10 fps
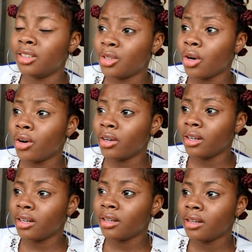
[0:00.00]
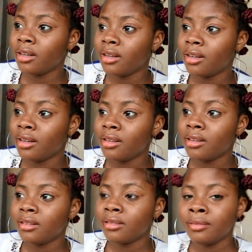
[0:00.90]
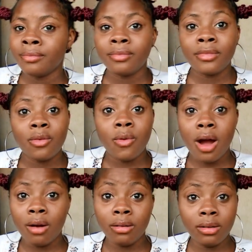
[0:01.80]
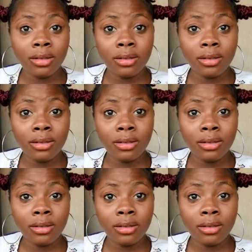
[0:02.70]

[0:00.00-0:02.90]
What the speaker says: The tongue. I the tongue. Wow.